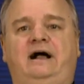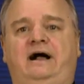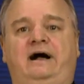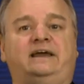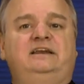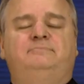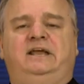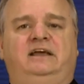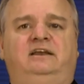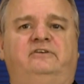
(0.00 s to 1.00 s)
I didn't
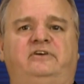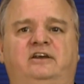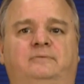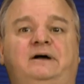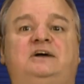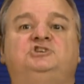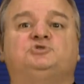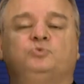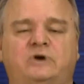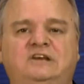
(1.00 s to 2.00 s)
make any of that up. I just
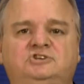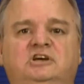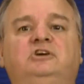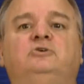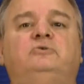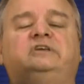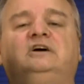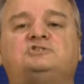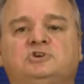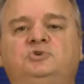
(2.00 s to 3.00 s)
read to you the
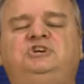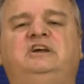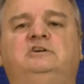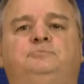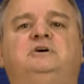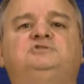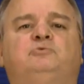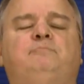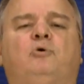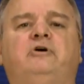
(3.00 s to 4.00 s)
Associated Press
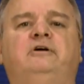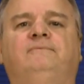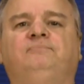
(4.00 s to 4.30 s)
report.